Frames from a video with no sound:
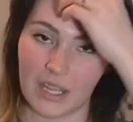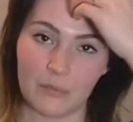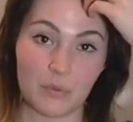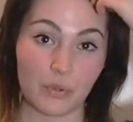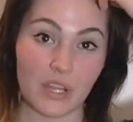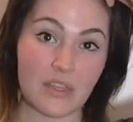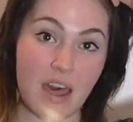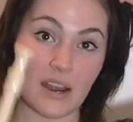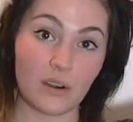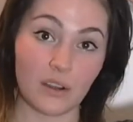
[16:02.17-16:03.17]
Let me play
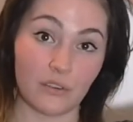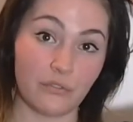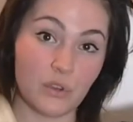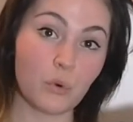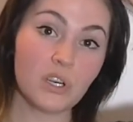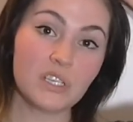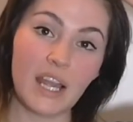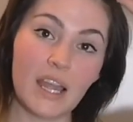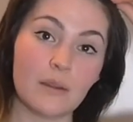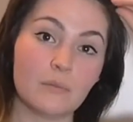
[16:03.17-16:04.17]
that a few more
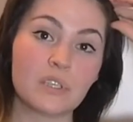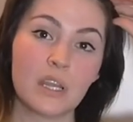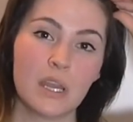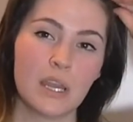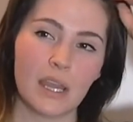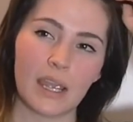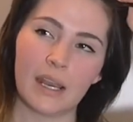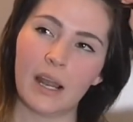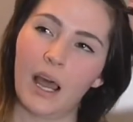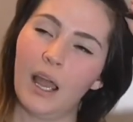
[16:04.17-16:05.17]
times,
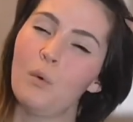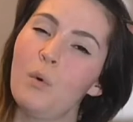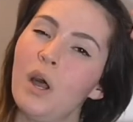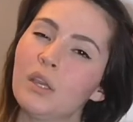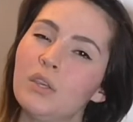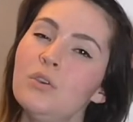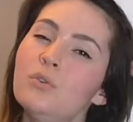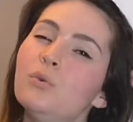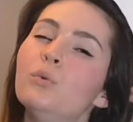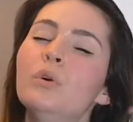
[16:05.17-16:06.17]
and I want
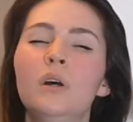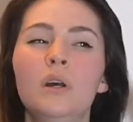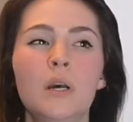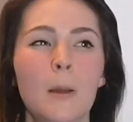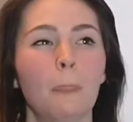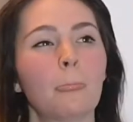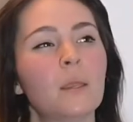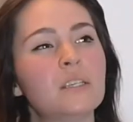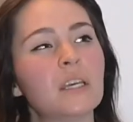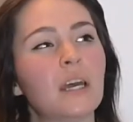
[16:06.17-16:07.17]
you
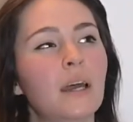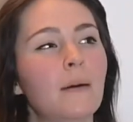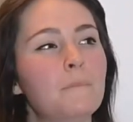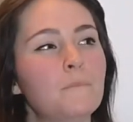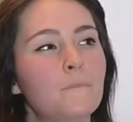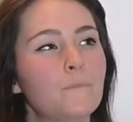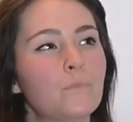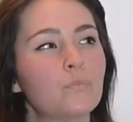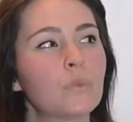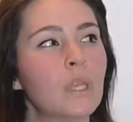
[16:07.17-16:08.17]
to
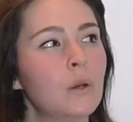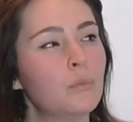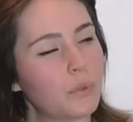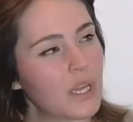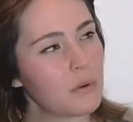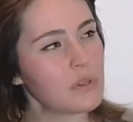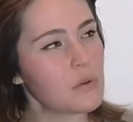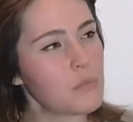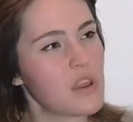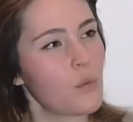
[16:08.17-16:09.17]
play with
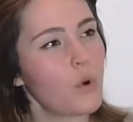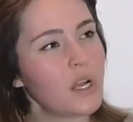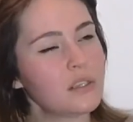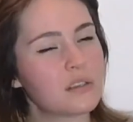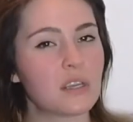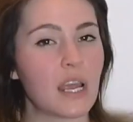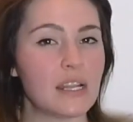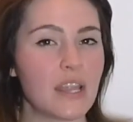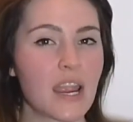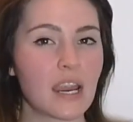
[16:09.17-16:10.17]
the beat once
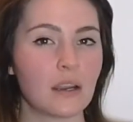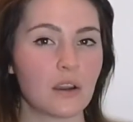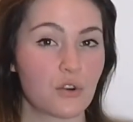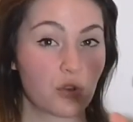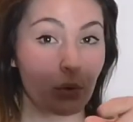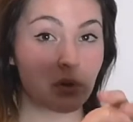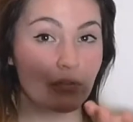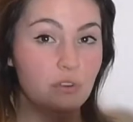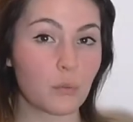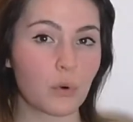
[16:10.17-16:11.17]
and then throw
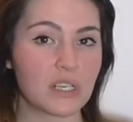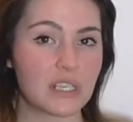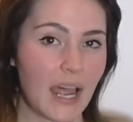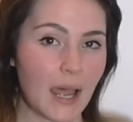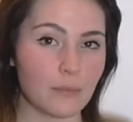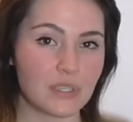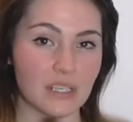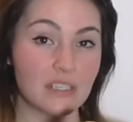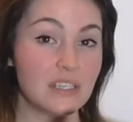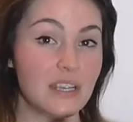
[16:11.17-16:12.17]
in a few more
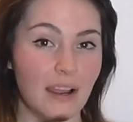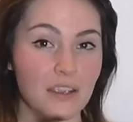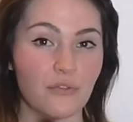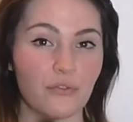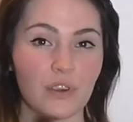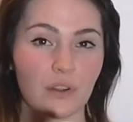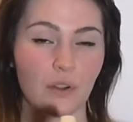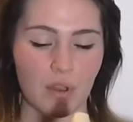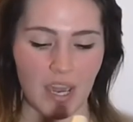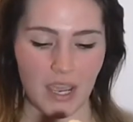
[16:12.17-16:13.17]
taps and see how you
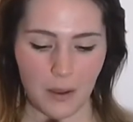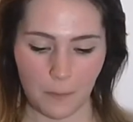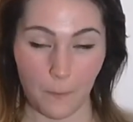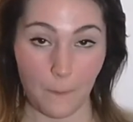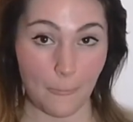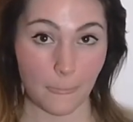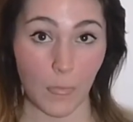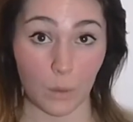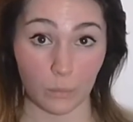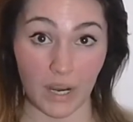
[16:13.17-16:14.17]
feel, okay?
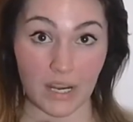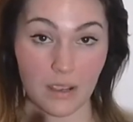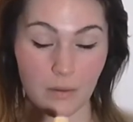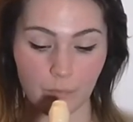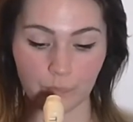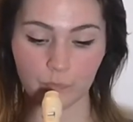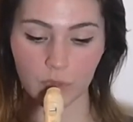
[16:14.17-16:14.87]
Ready?